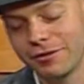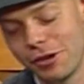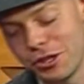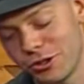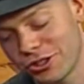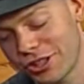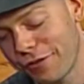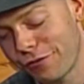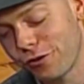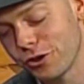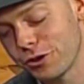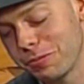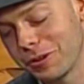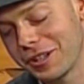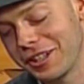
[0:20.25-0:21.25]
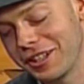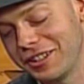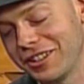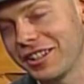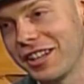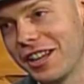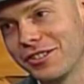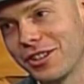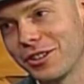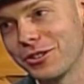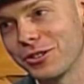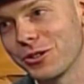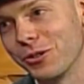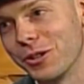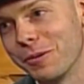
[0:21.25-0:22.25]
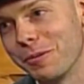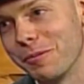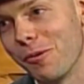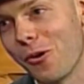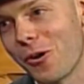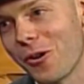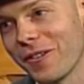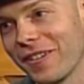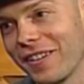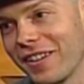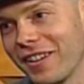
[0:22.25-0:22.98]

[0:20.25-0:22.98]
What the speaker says: When you say first book, it indicates that there's going to be more.